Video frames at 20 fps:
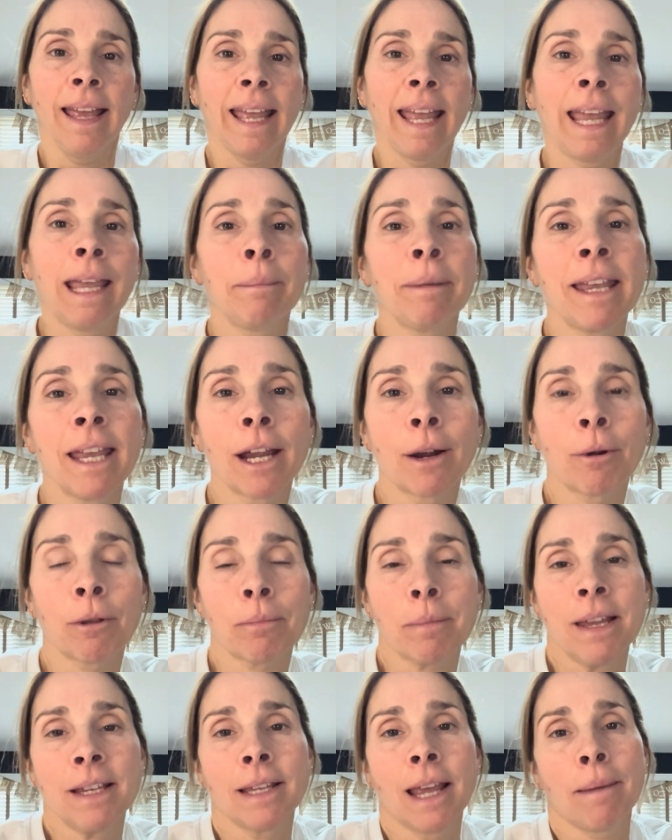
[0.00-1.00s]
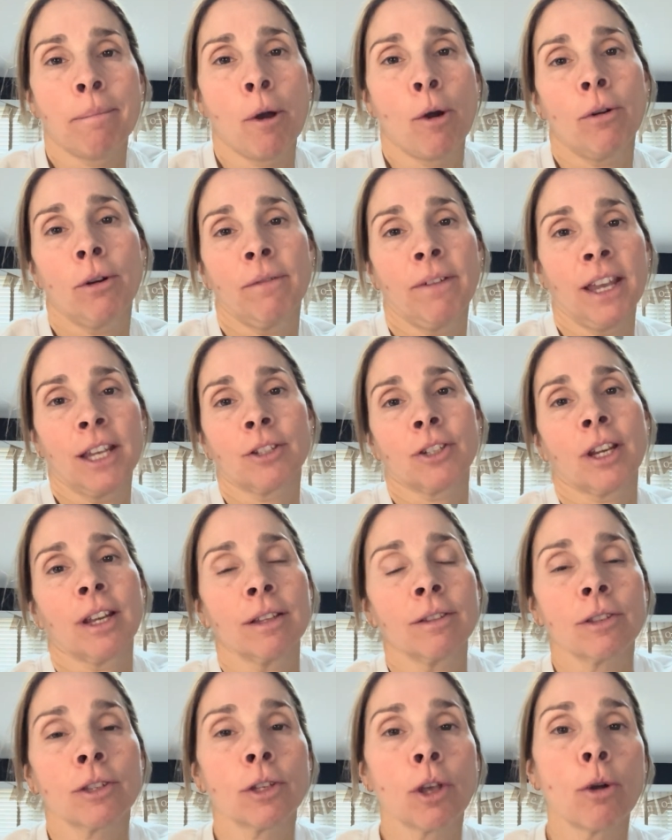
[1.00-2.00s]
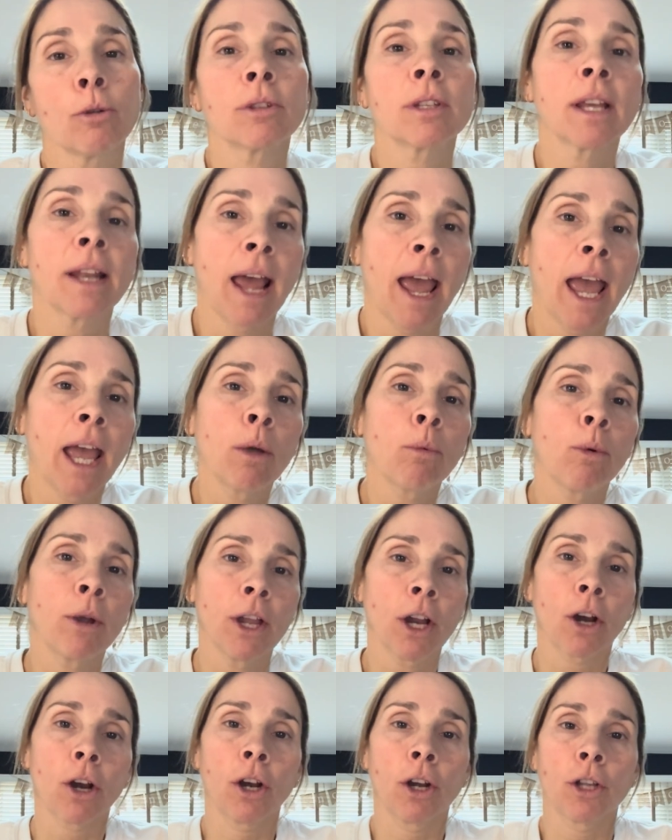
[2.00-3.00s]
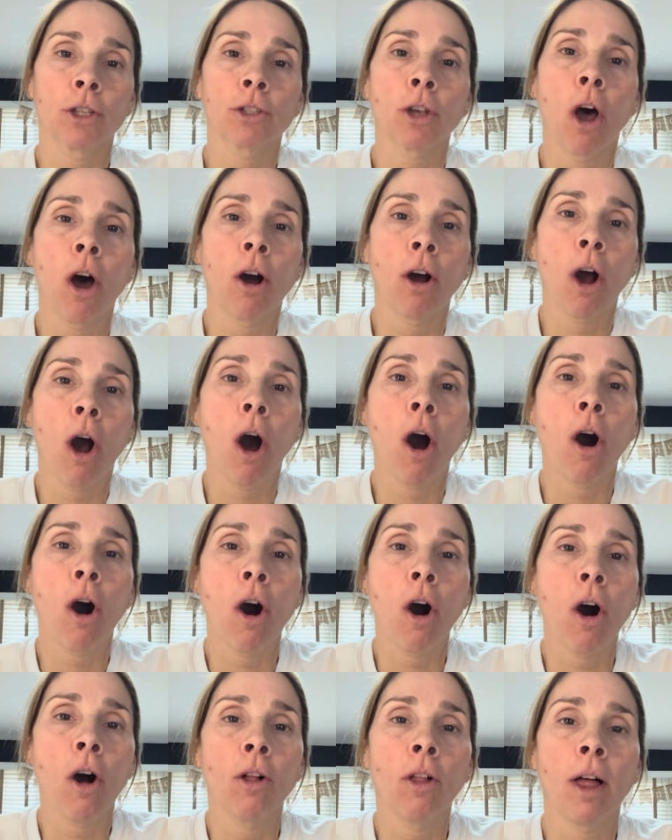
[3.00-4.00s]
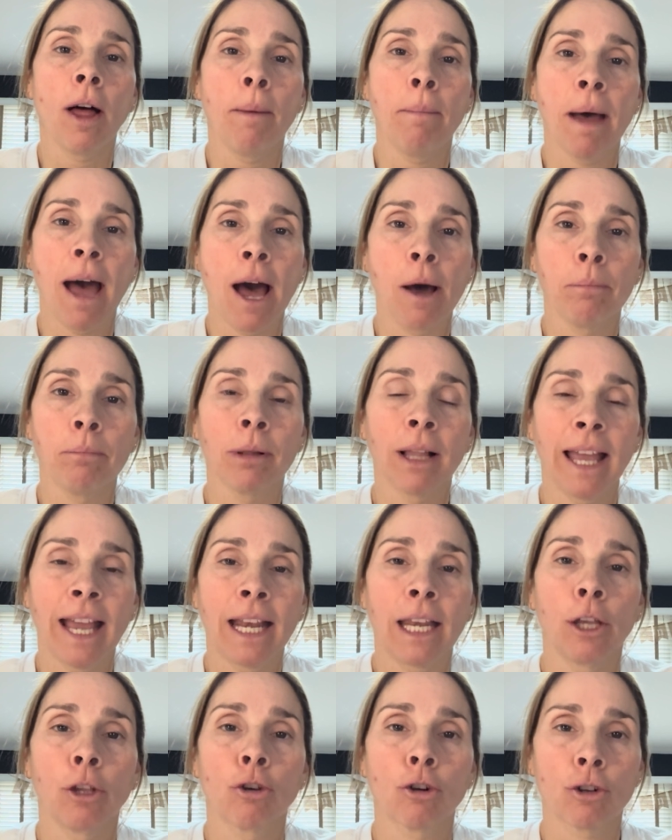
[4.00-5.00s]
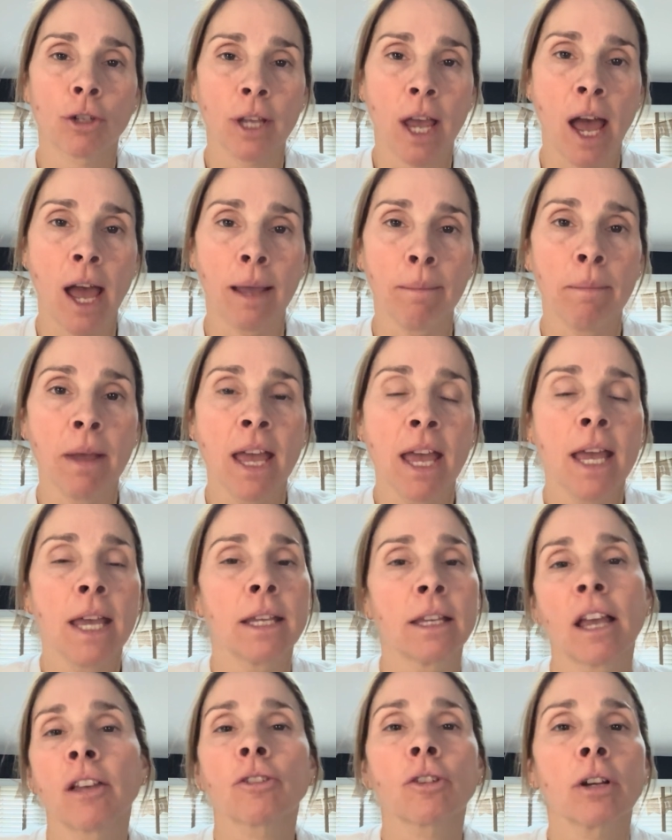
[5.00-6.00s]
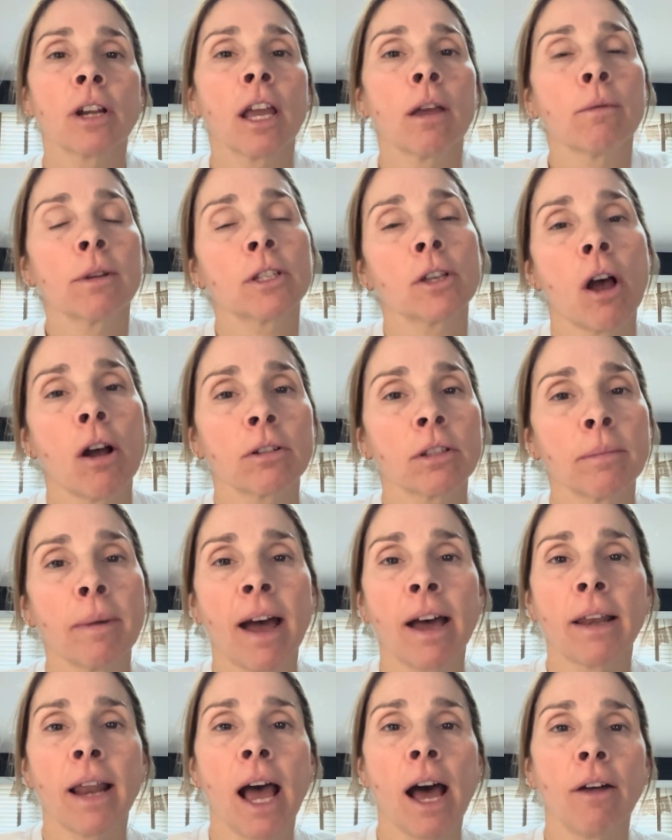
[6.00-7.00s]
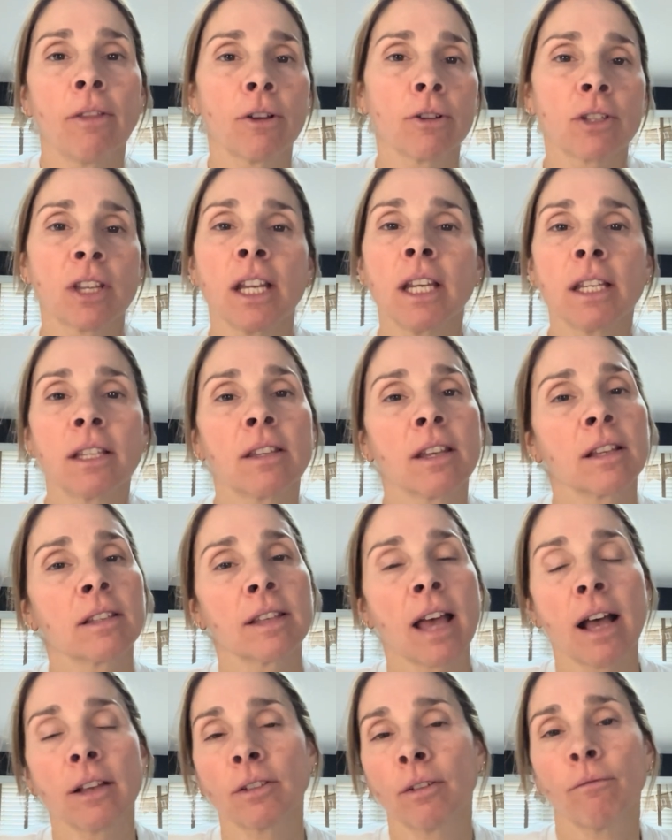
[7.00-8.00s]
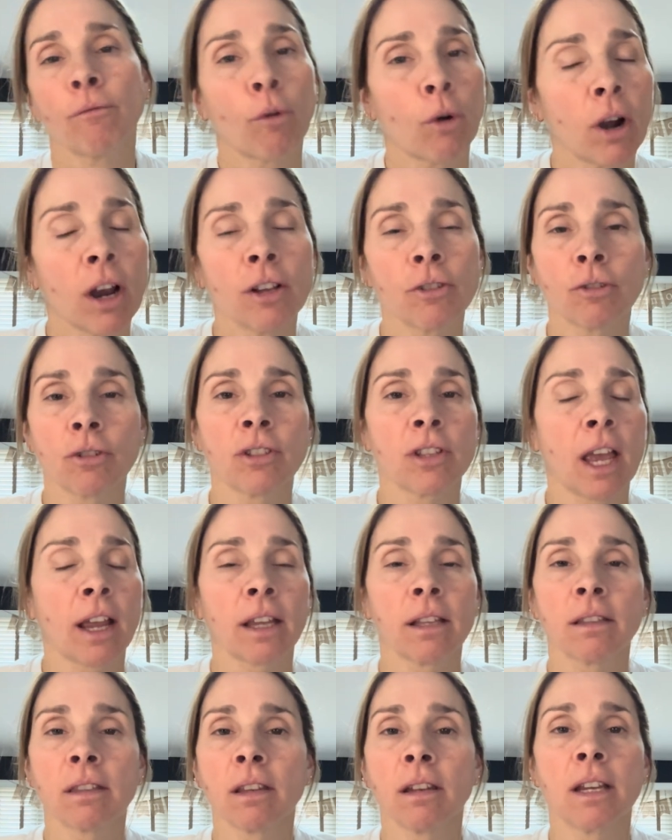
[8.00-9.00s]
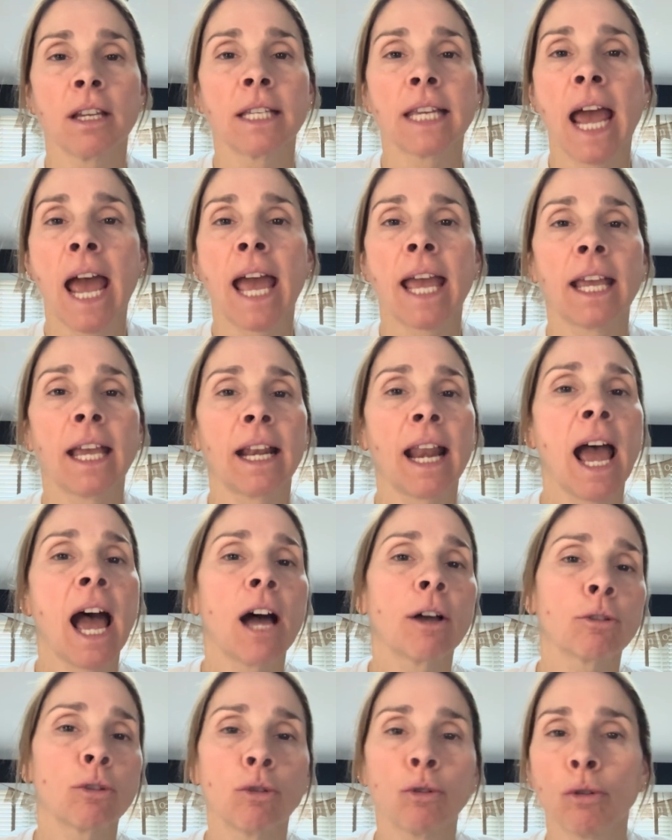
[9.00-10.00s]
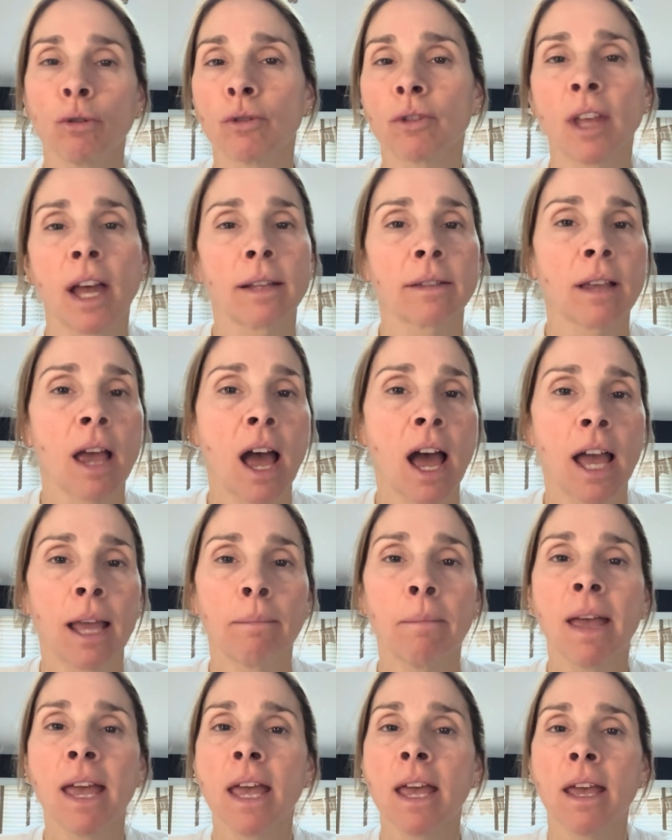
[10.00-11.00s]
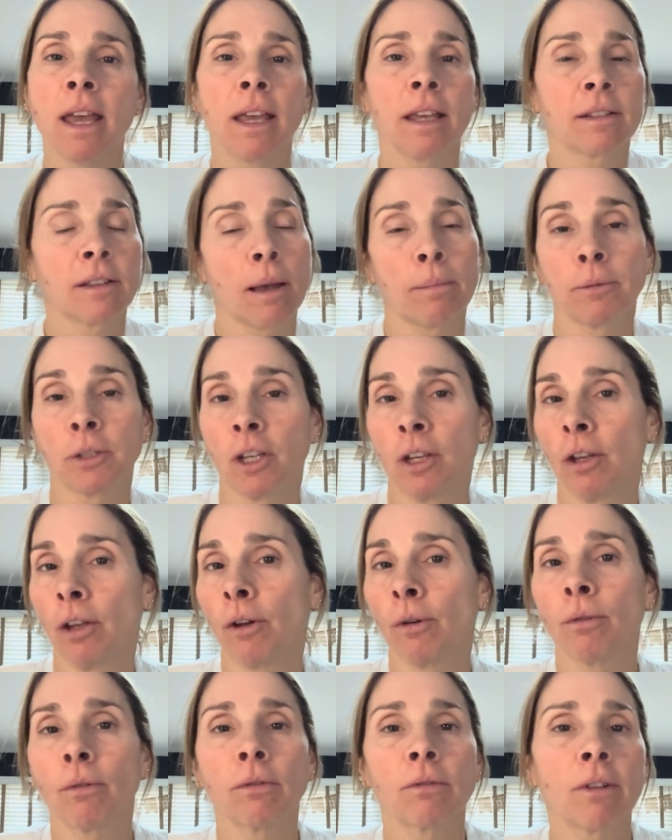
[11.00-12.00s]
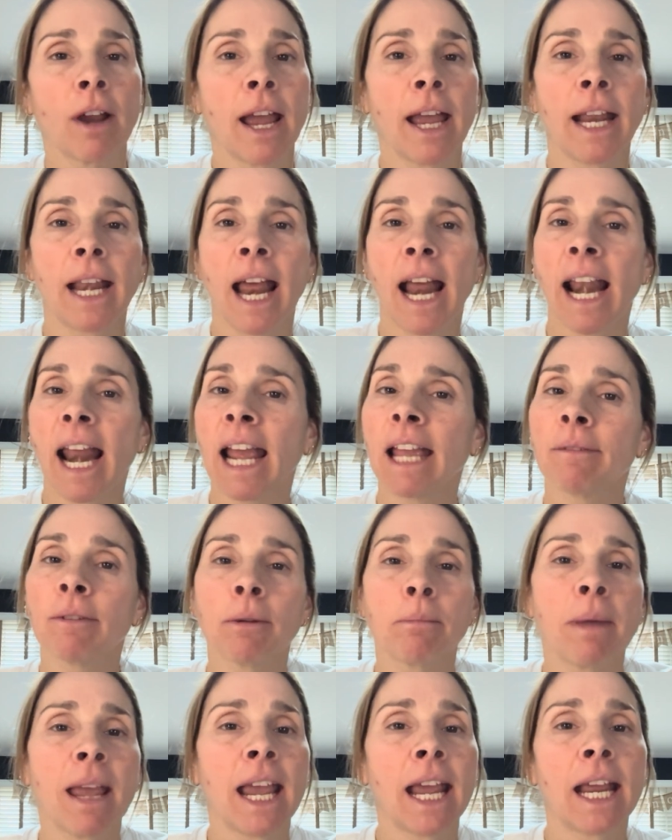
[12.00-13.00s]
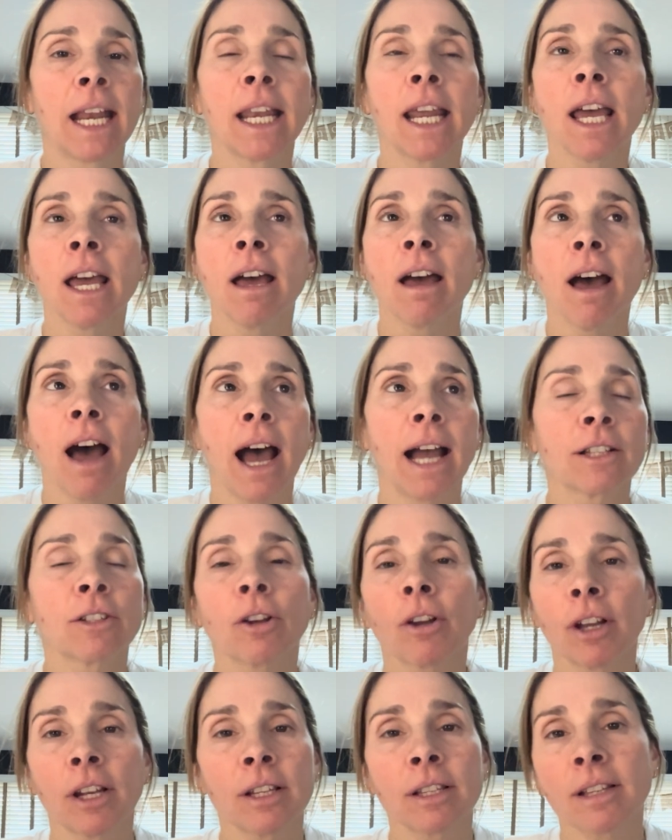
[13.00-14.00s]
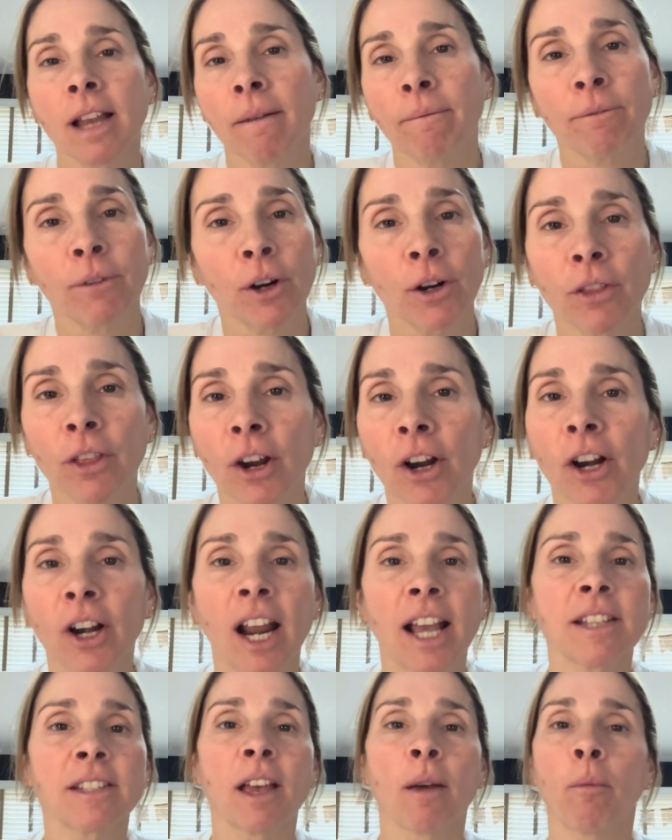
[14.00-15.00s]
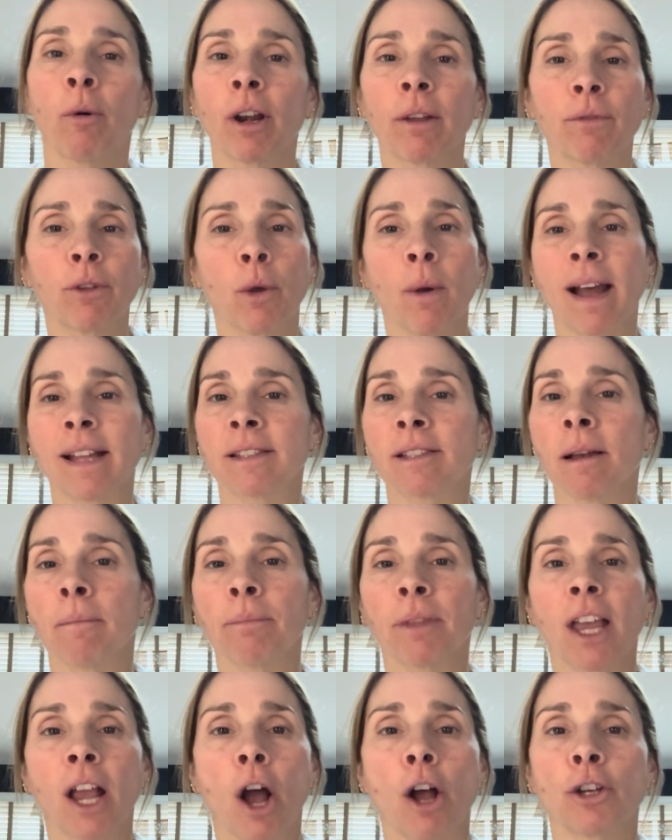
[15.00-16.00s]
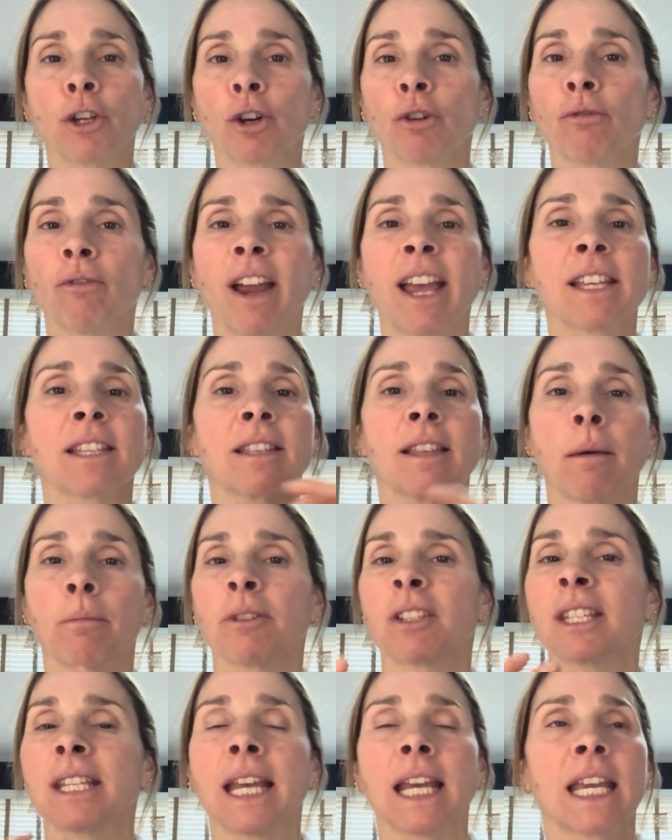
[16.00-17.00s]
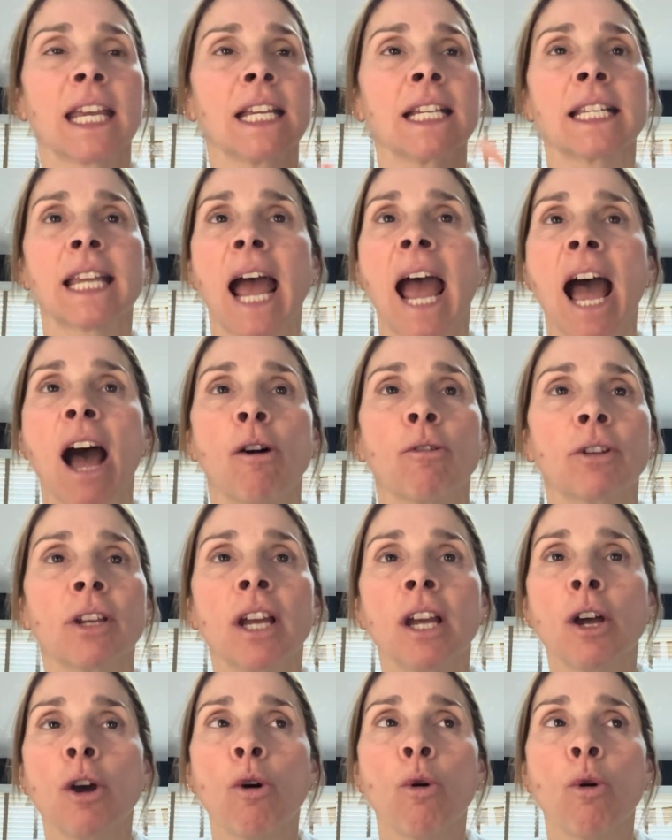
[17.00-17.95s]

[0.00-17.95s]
Amy here with Midday Motivation. So today we are going to talk all about planning your time. Yesterday we talked about how there's 86,400 seconds in a day and how you use that time is up to you, right? And I took it a step further and I said, what if you had something on your wrist that was ticking down?